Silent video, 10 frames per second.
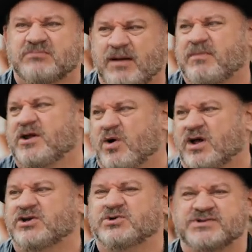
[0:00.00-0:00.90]
I'm going to go
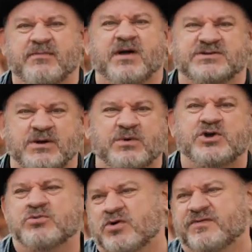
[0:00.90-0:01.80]
on to do something else. I
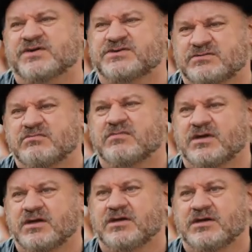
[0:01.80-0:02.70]
want to do movies.
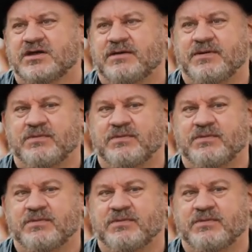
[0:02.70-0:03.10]
And